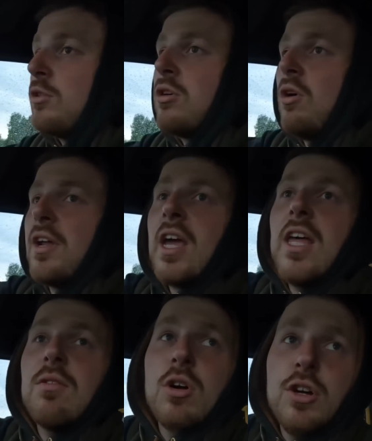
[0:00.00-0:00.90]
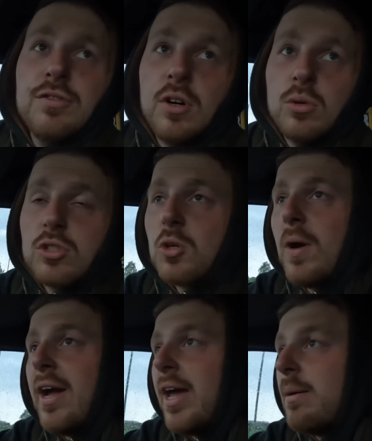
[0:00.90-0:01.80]
trying to get the roof all
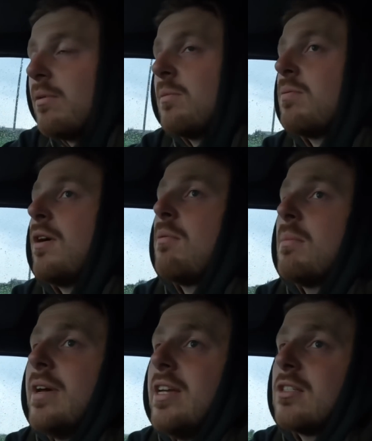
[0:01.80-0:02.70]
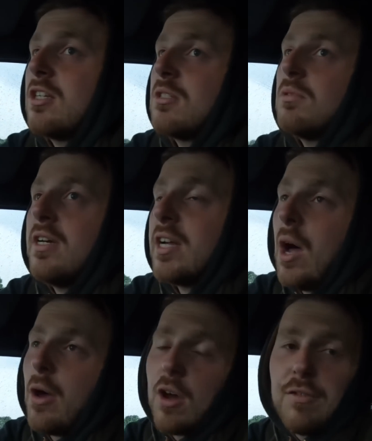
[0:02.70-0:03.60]
square, but the problem is because we're
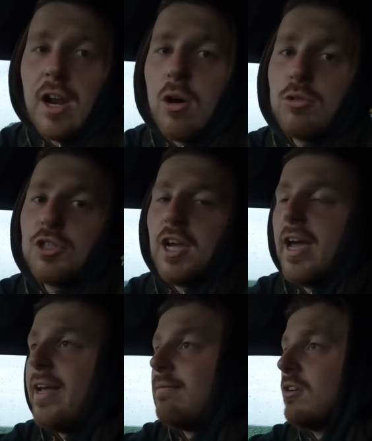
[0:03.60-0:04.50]
going off an old shed,